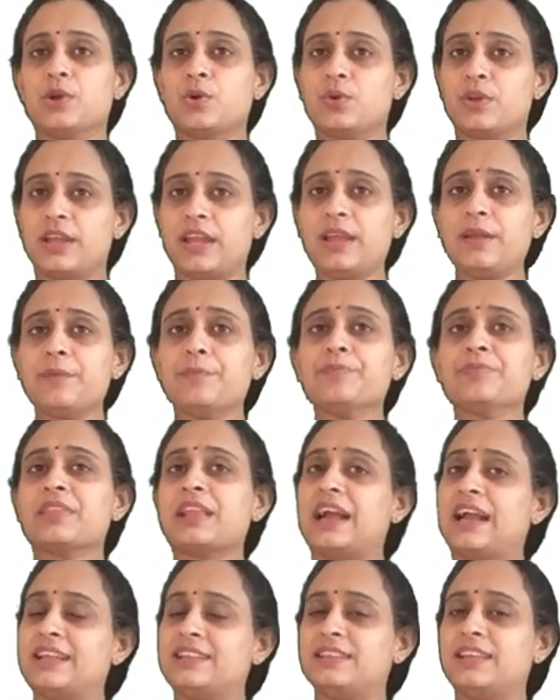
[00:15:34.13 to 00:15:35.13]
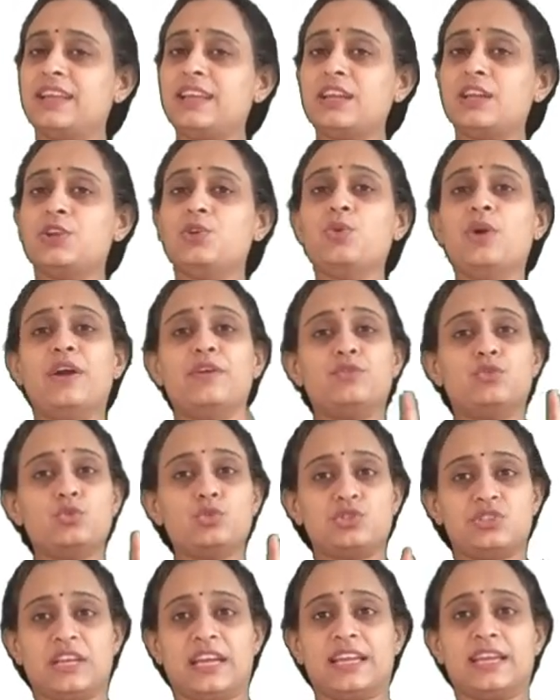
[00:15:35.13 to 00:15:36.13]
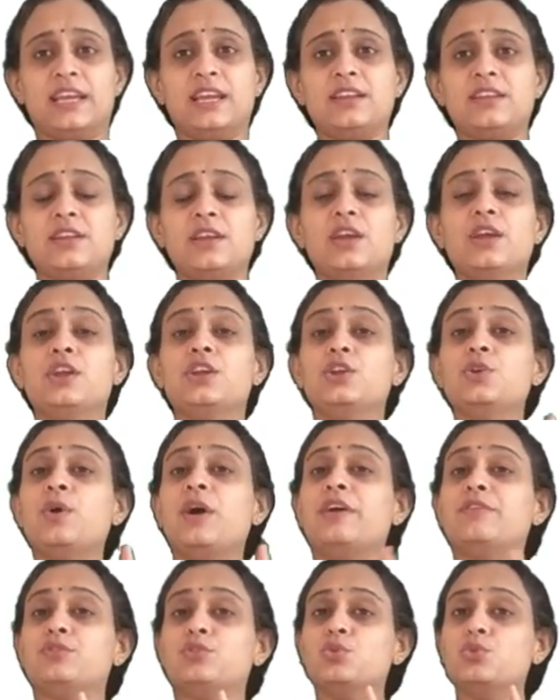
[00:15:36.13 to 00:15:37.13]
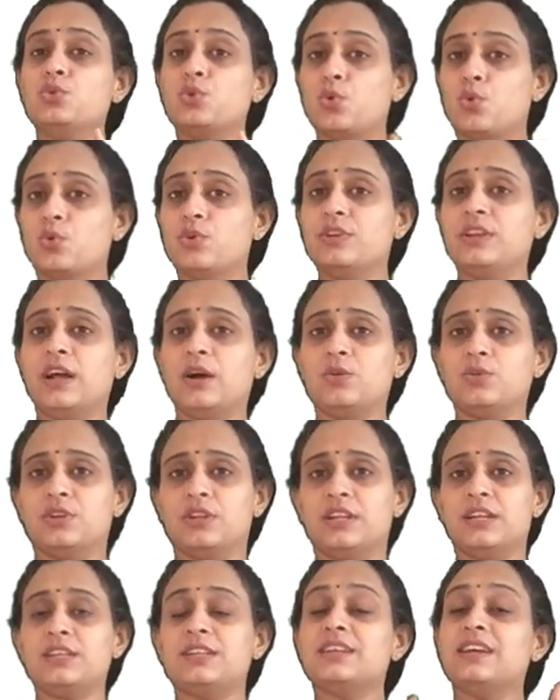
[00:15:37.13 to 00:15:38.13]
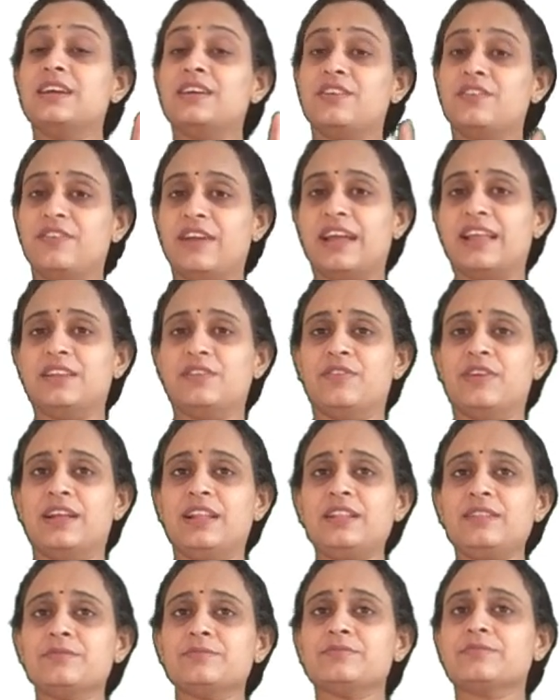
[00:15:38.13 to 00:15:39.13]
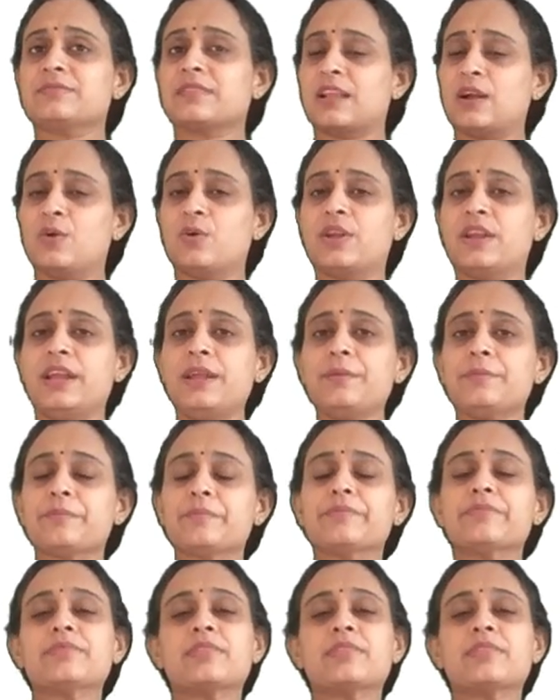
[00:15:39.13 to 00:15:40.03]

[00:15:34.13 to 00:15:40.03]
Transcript: Okay. I think you have to check it. You have to note down it very well. Okay.